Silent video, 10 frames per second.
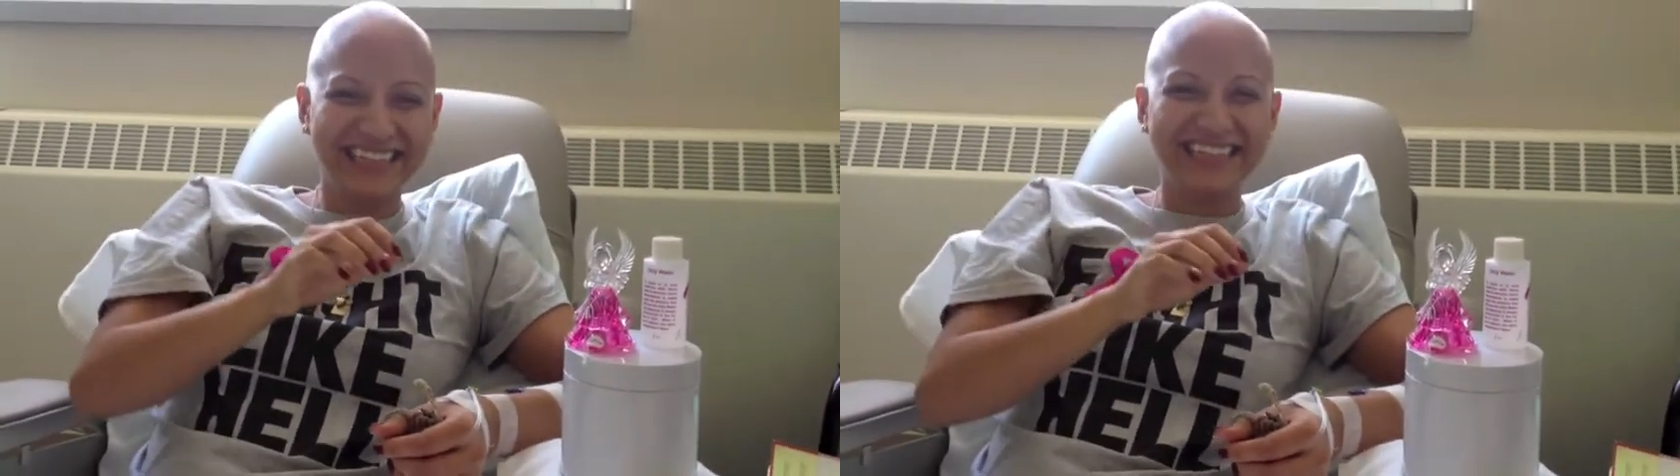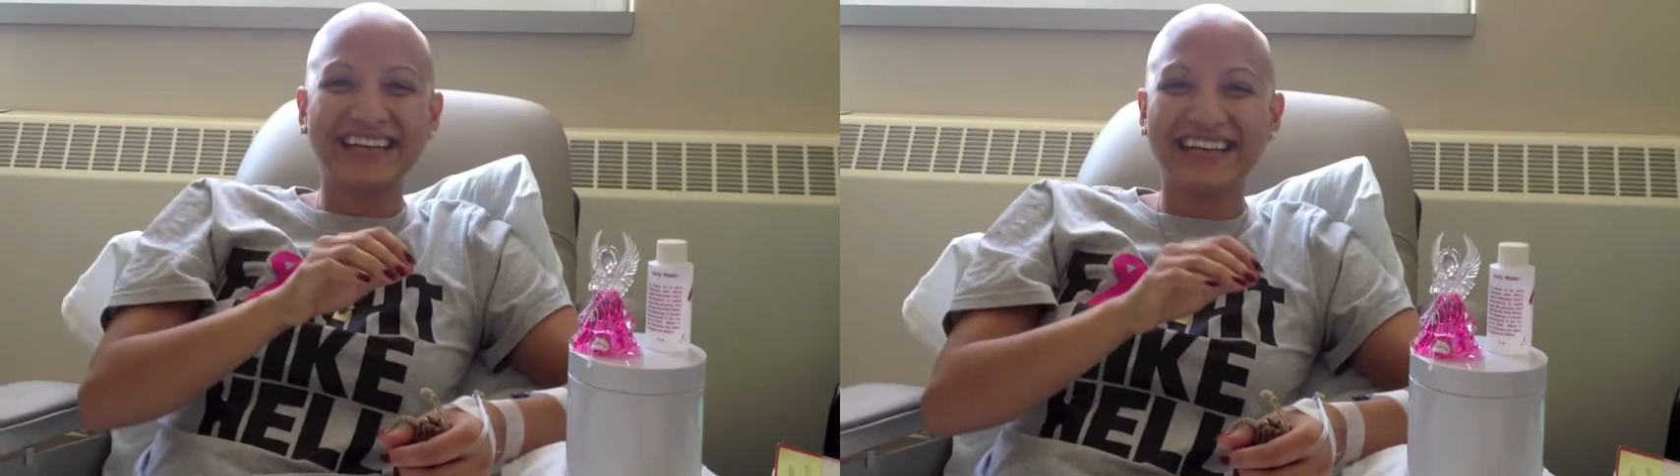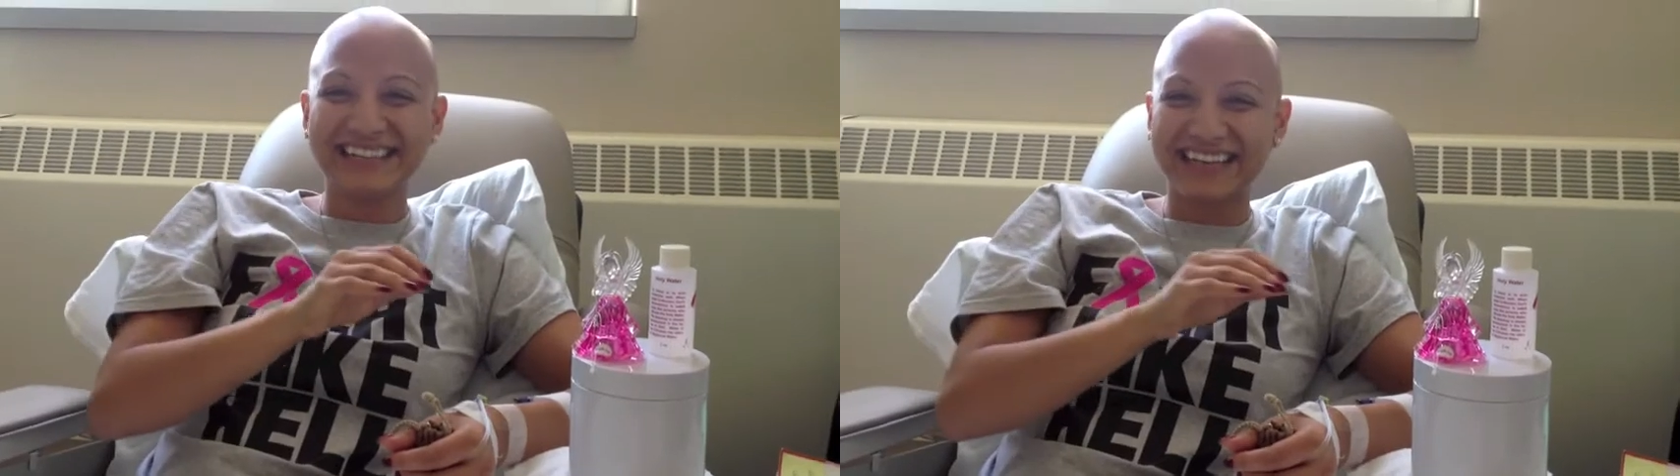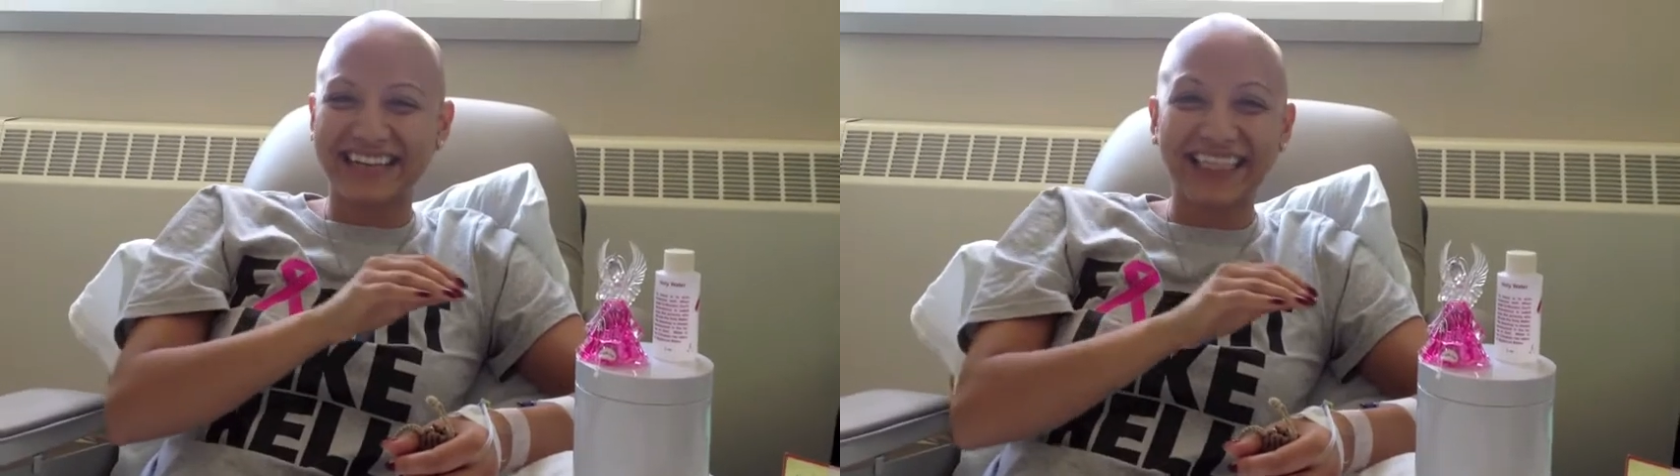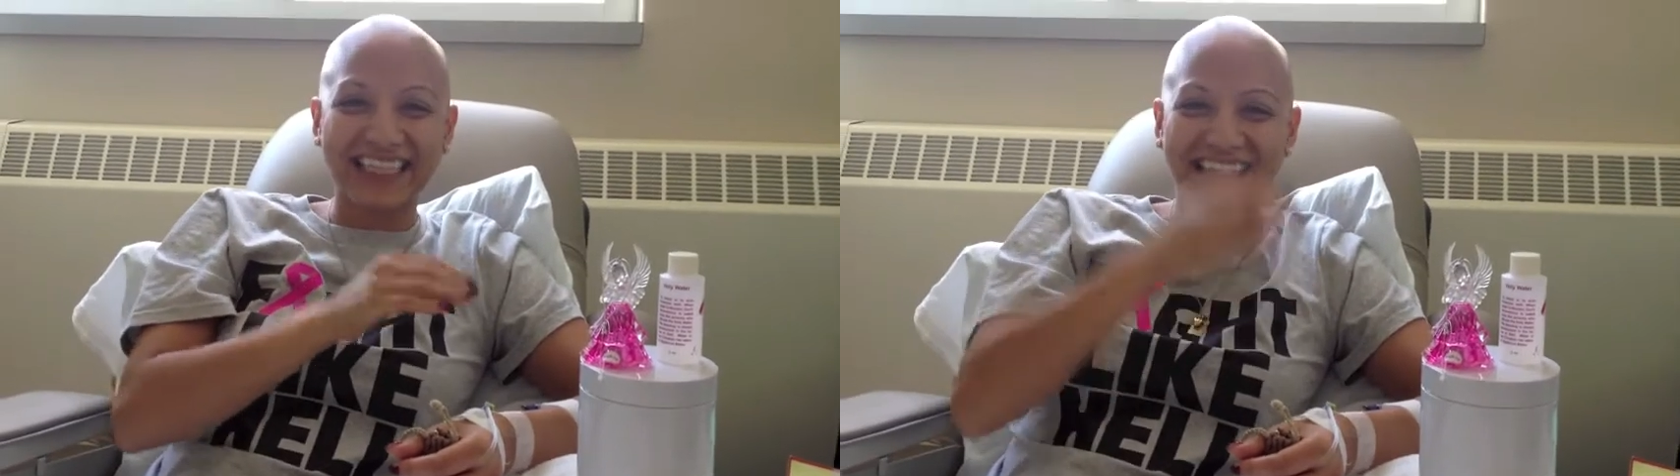you guys are
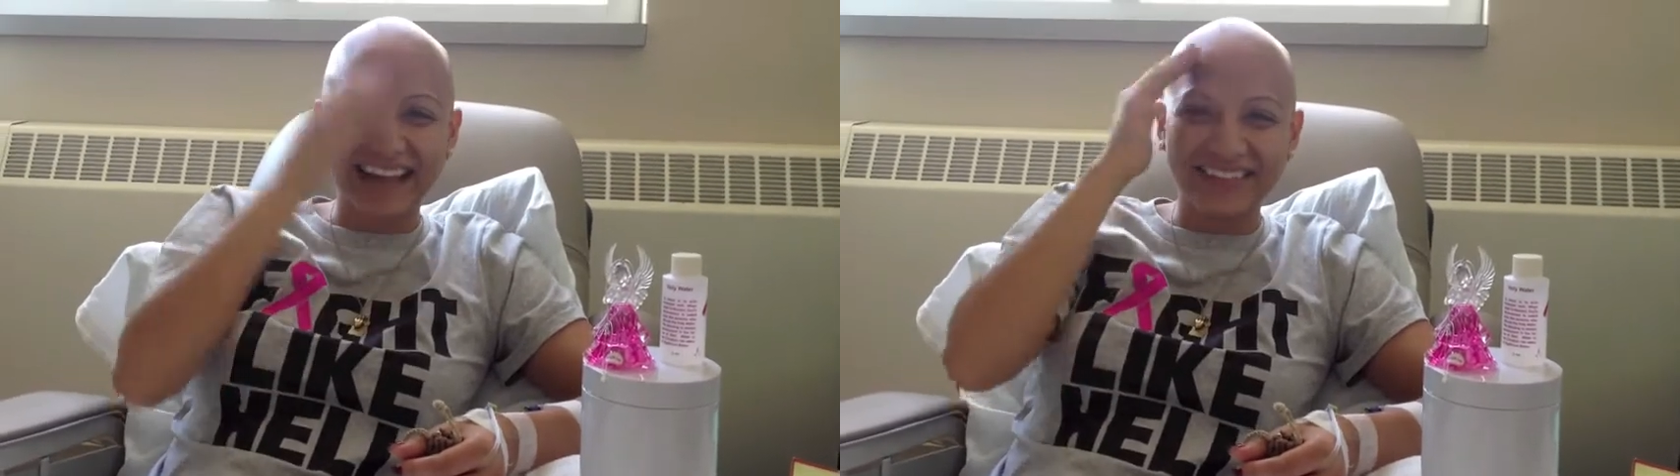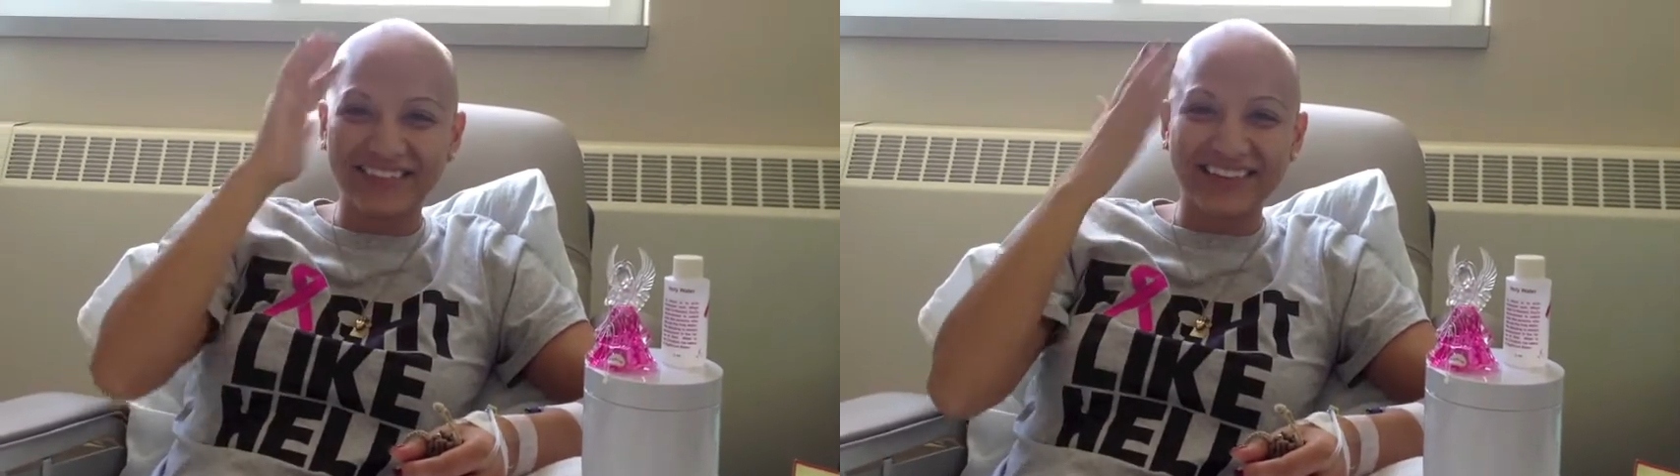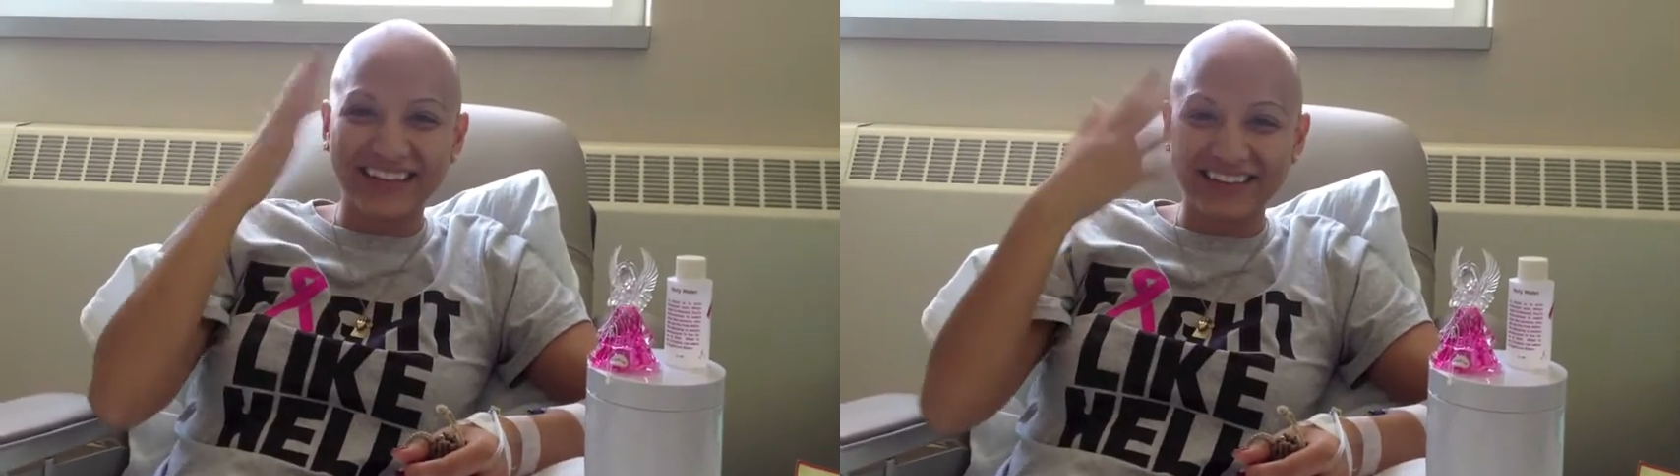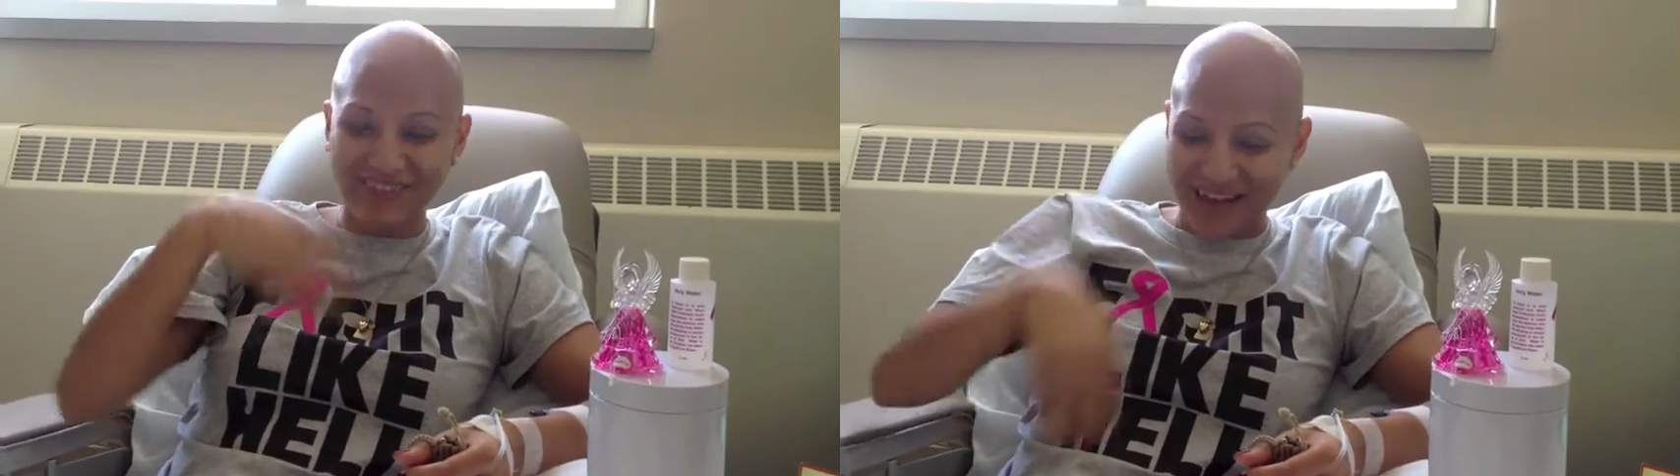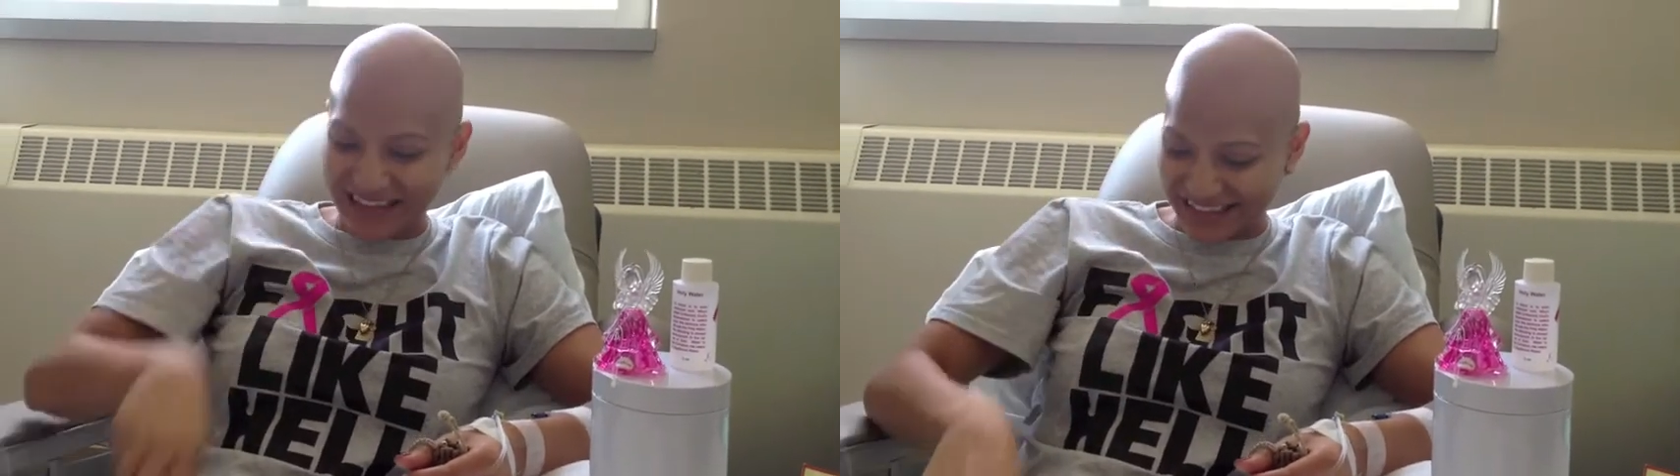gonna think I'm a little
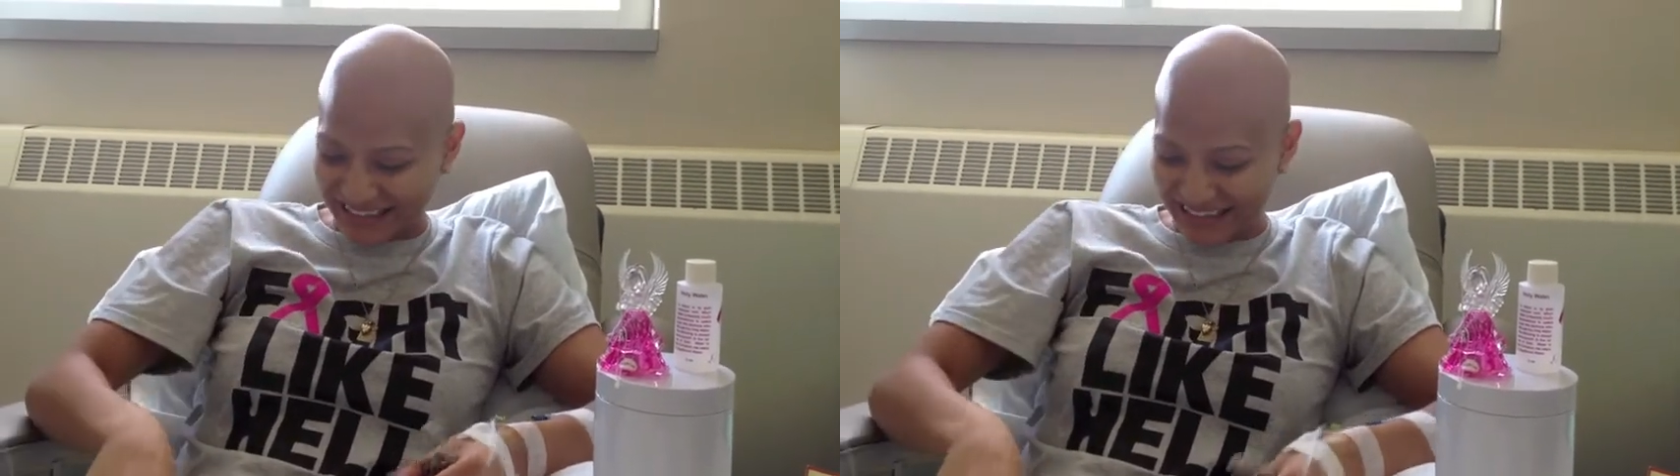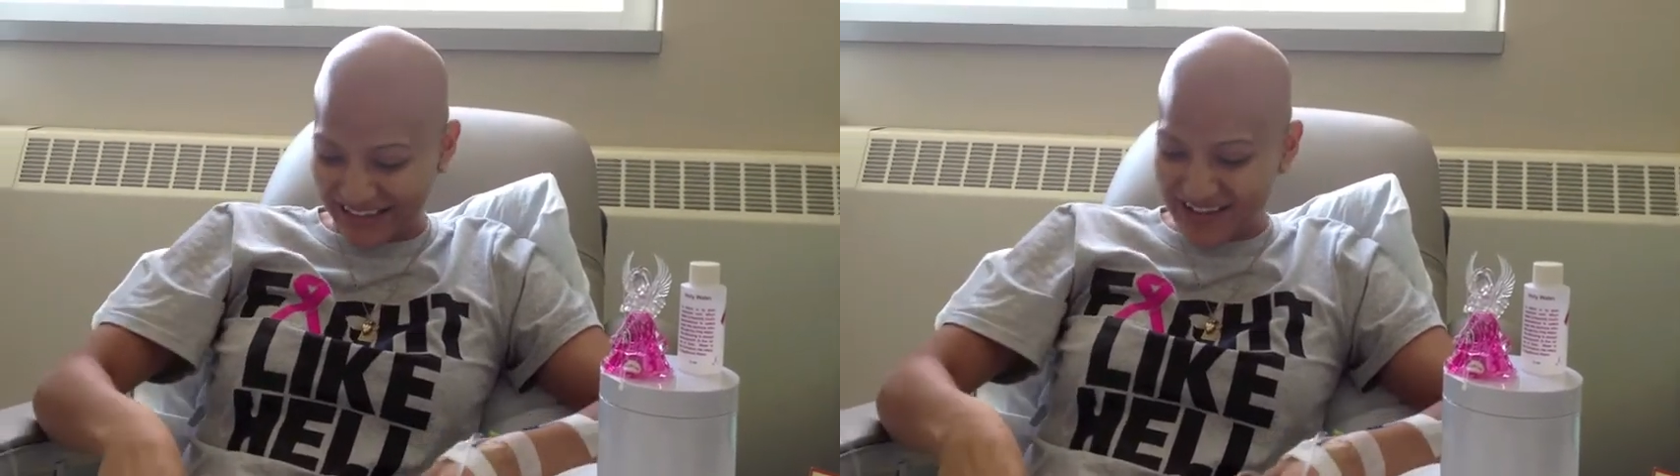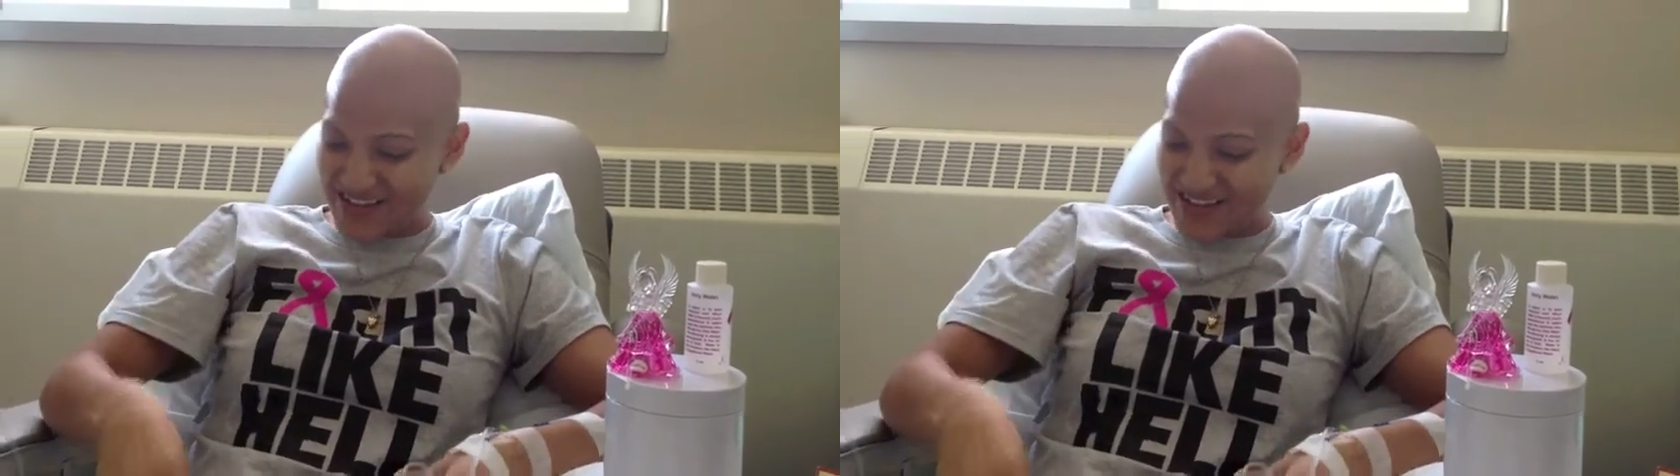wacky. Eh?